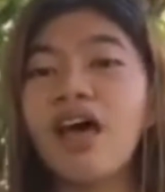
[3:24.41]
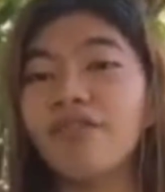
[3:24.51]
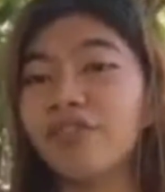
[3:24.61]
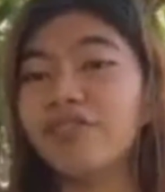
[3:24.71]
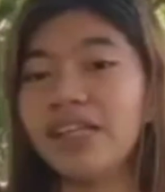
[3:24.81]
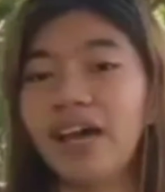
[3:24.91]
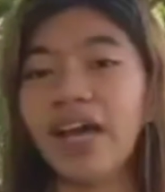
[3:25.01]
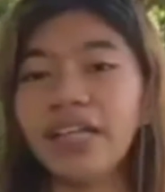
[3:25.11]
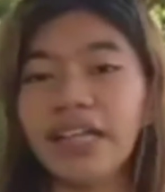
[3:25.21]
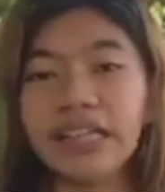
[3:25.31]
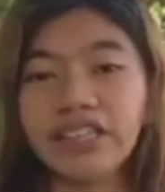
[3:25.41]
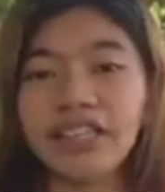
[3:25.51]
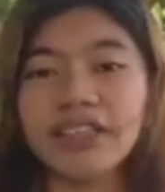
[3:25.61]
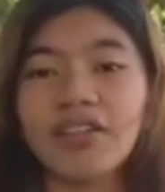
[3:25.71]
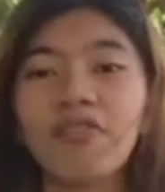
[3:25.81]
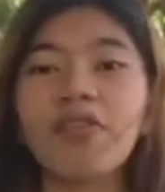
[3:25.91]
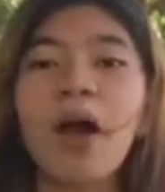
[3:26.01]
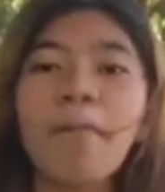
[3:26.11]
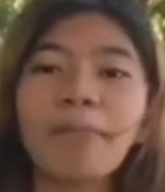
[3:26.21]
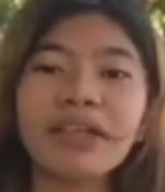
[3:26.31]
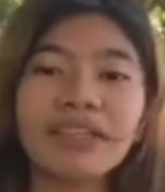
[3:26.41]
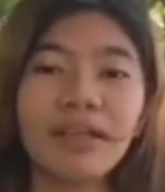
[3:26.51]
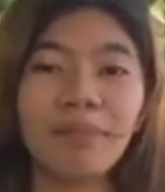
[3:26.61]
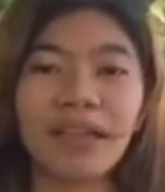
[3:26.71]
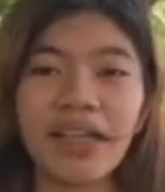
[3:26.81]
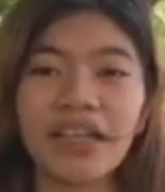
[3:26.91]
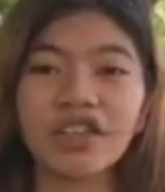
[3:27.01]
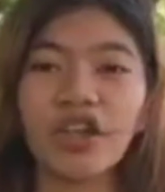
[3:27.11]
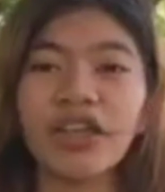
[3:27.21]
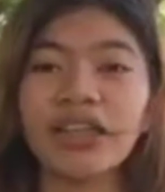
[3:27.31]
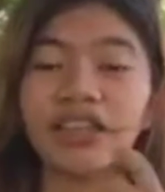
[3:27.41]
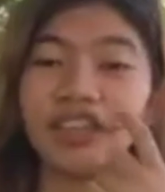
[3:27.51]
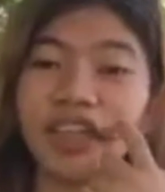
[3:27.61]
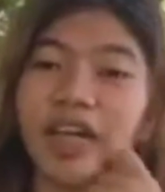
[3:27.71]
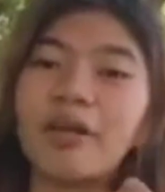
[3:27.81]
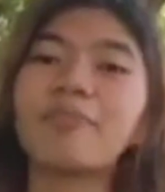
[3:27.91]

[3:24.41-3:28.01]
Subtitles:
59 inches of precipitation each year.